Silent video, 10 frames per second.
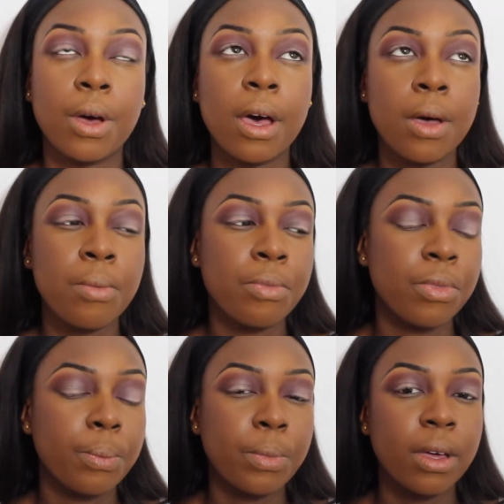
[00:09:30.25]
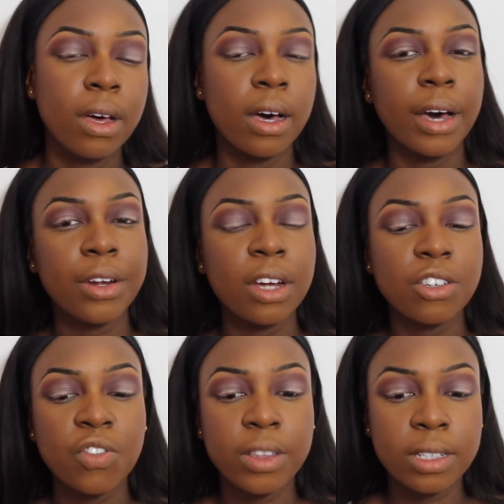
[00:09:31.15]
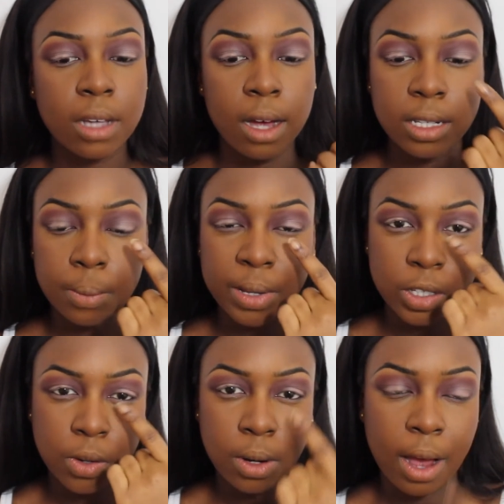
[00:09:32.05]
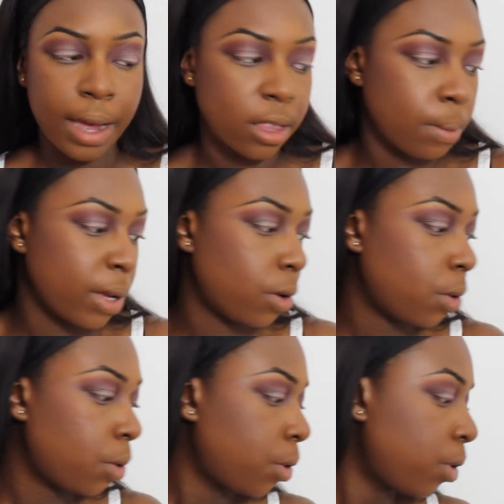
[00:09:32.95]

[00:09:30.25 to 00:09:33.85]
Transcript: I don't know, I just think this color is a bit too light in the middle.